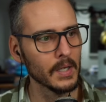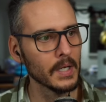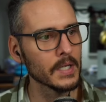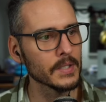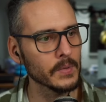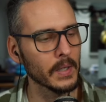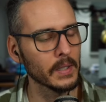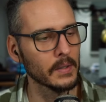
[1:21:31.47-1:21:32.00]

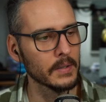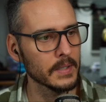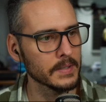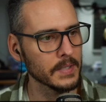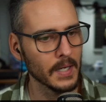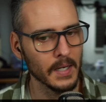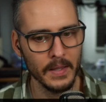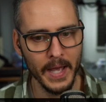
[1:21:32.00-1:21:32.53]
So I learned a
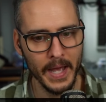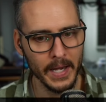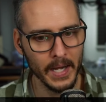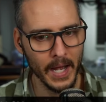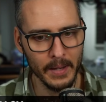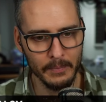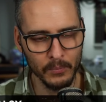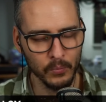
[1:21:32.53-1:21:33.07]
ton of that.
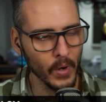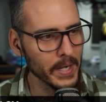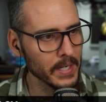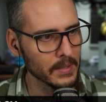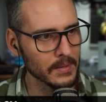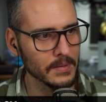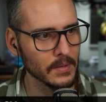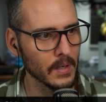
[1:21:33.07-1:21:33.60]
I'm writing
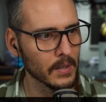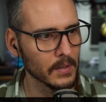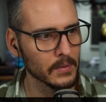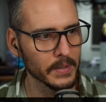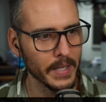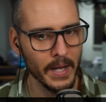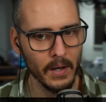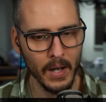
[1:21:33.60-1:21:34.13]
this article
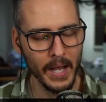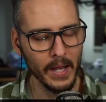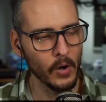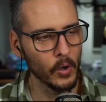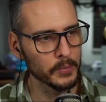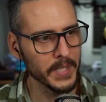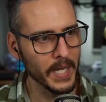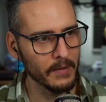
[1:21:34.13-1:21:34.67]
now. I
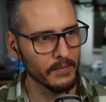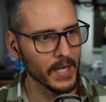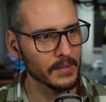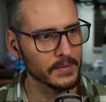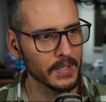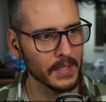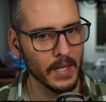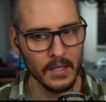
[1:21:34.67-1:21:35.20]
hope to have it
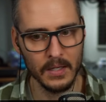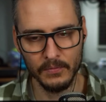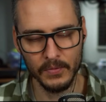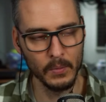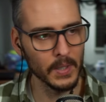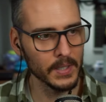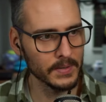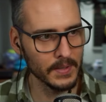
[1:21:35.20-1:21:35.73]
out today. And if you
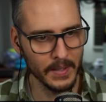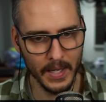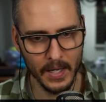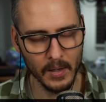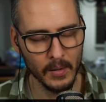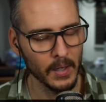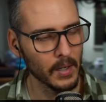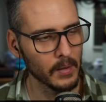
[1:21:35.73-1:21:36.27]
want to see that,
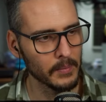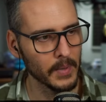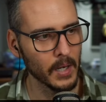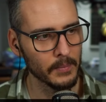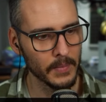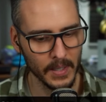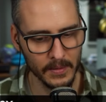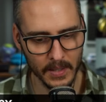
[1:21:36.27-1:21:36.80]

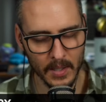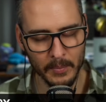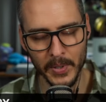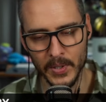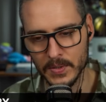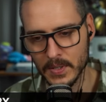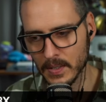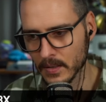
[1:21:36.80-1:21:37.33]
i am going to
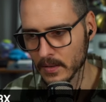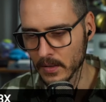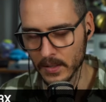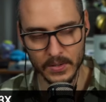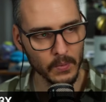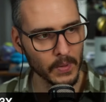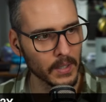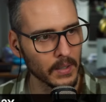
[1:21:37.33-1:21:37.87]
post it either on
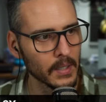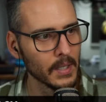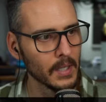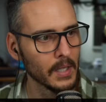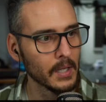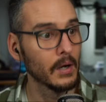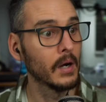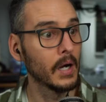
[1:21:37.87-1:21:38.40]
Twitter.
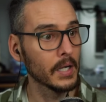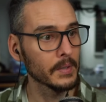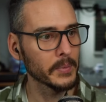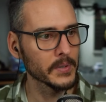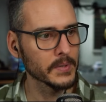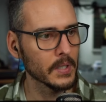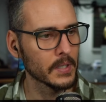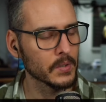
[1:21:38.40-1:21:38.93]
I'll
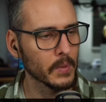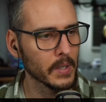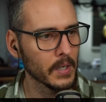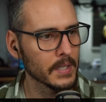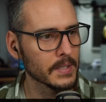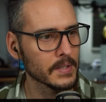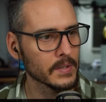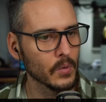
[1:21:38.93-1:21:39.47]
post it on Twitter
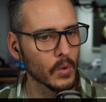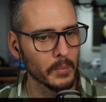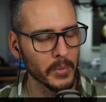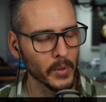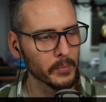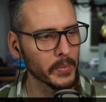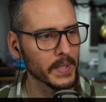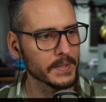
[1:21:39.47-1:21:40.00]
and Discord,
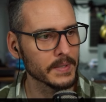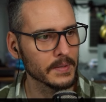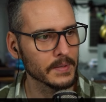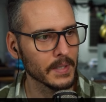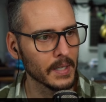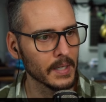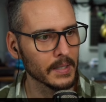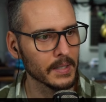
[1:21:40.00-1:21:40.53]
both places,
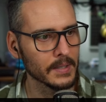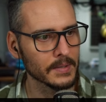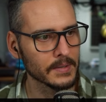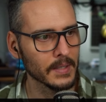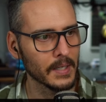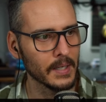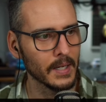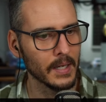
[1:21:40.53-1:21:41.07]
because
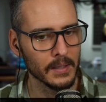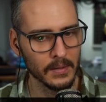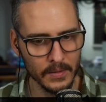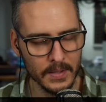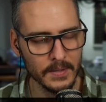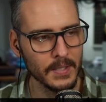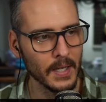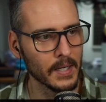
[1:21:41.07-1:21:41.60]
uh, uh, I learned
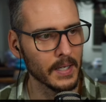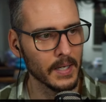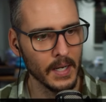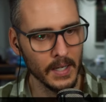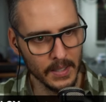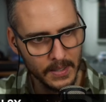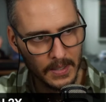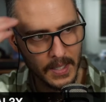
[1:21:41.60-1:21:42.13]
a ton and I
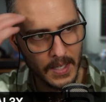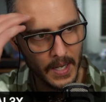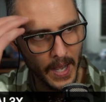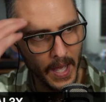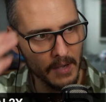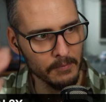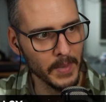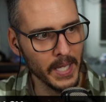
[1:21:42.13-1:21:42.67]
need to get it
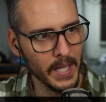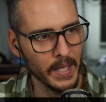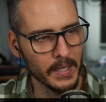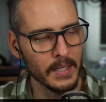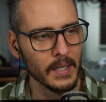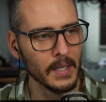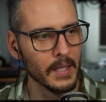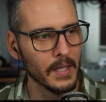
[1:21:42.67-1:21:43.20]
out of my head
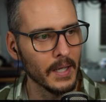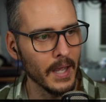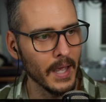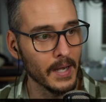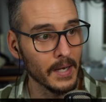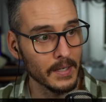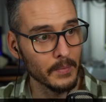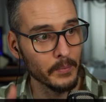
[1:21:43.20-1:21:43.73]

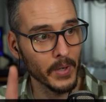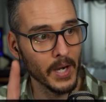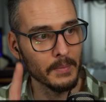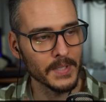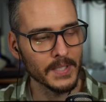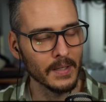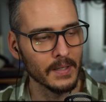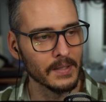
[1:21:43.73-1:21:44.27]
and I did
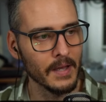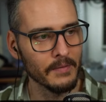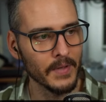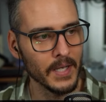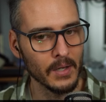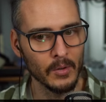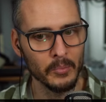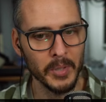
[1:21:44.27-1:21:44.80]
promise it in that
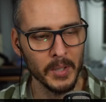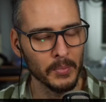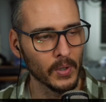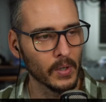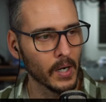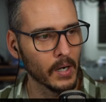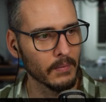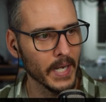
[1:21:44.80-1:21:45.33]
video, and people
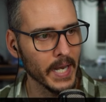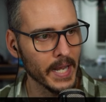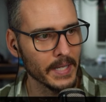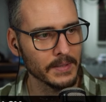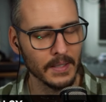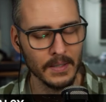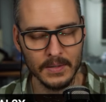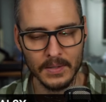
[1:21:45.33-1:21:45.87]
are already
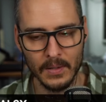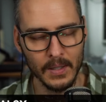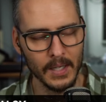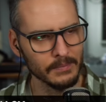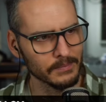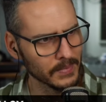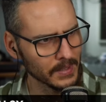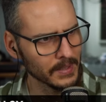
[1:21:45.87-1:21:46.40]
asking. So I,
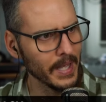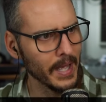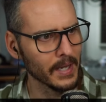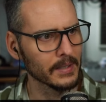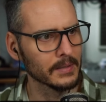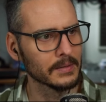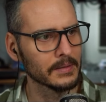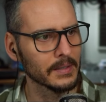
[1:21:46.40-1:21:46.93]
yeah,
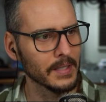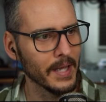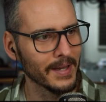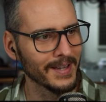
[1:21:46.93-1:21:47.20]
yeah,